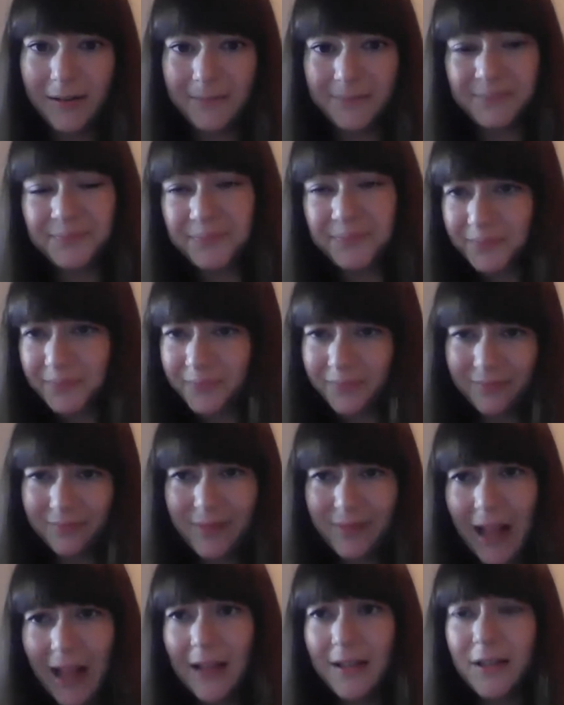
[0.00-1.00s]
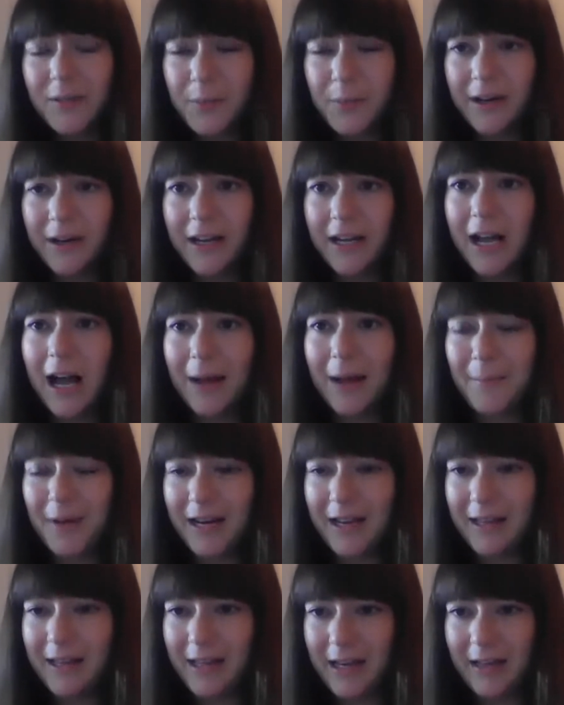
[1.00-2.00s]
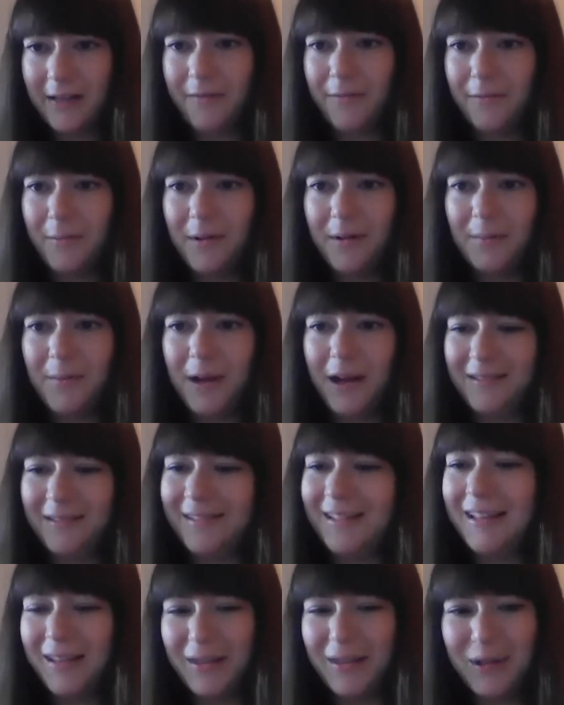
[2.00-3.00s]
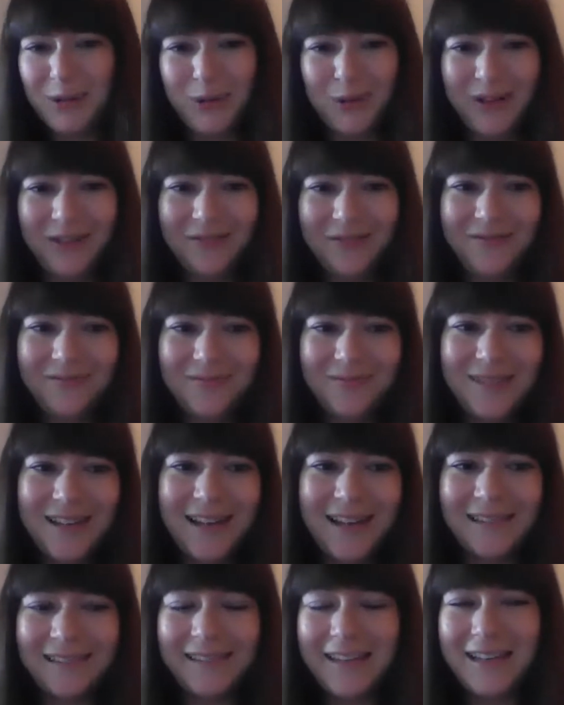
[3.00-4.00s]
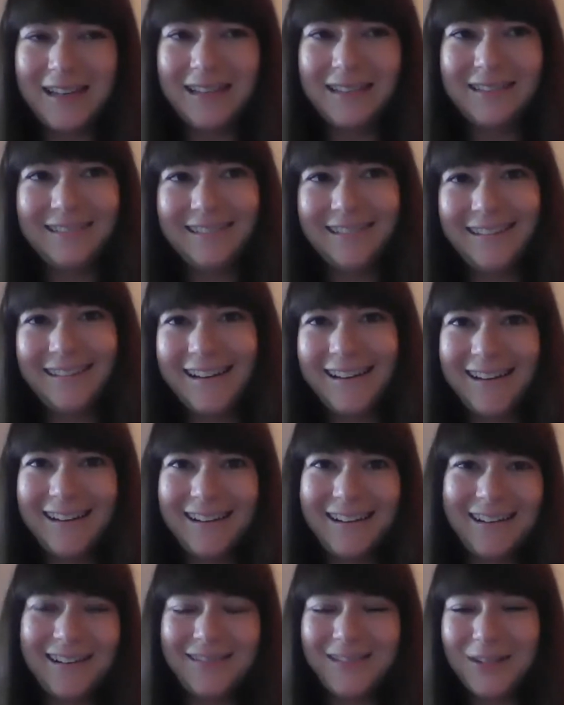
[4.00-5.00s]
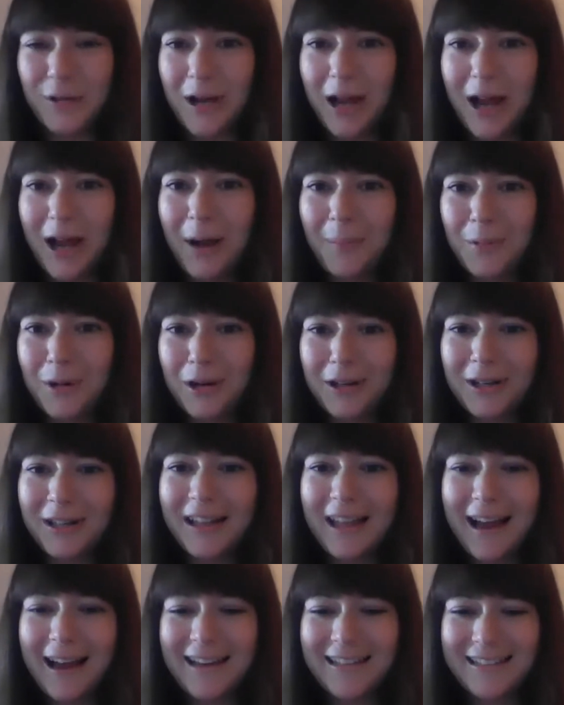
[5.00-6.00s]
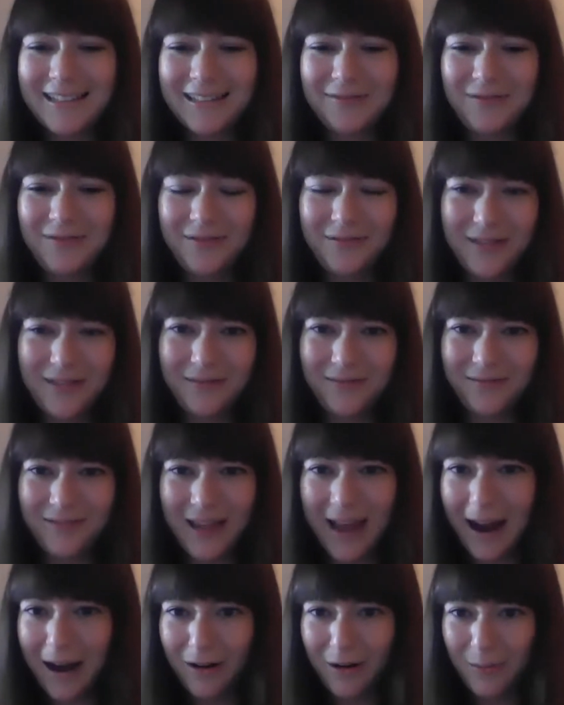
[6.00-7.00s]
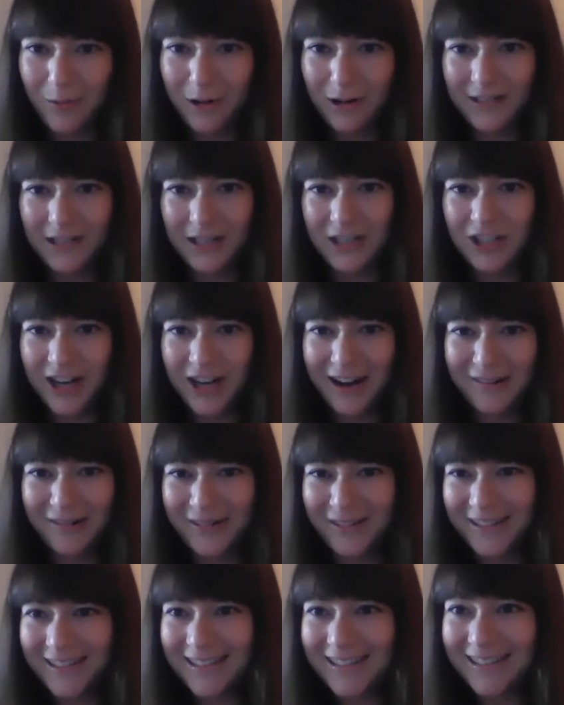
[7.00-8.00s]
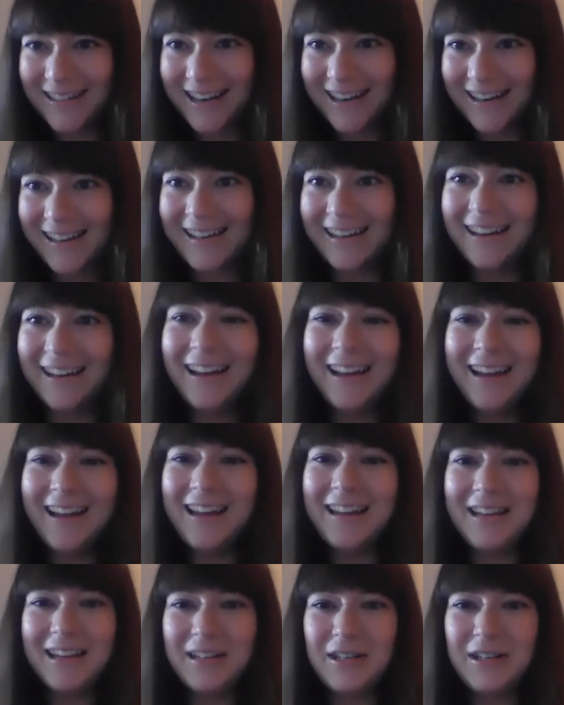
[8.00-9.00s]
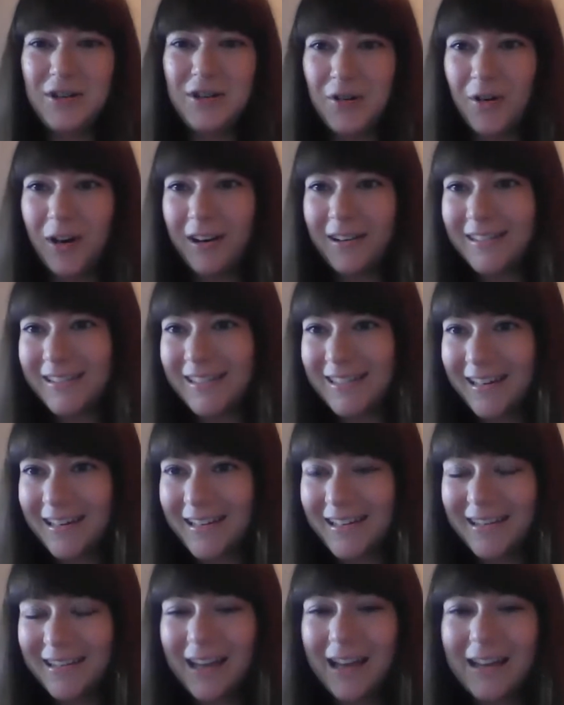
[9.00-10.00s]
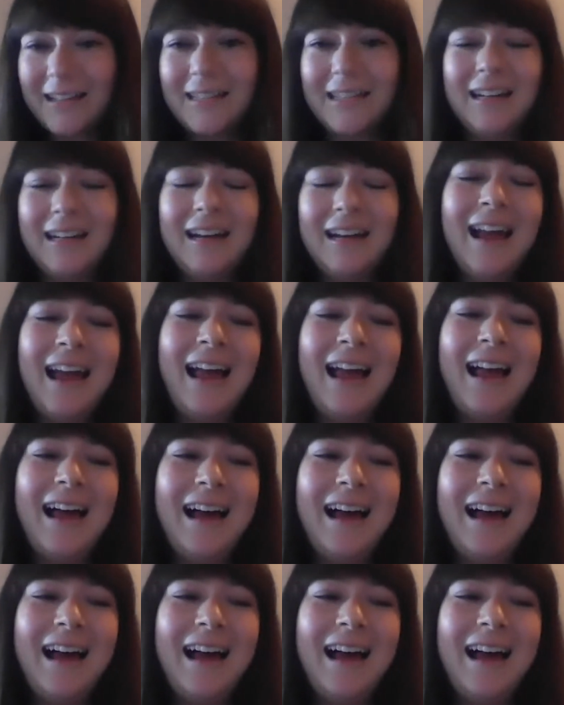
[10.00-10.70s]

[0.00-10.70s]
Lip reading: It was pretty common, I think, among the sort of elite, sort of upper class of the Arab world in general, to study in New York, to study in London.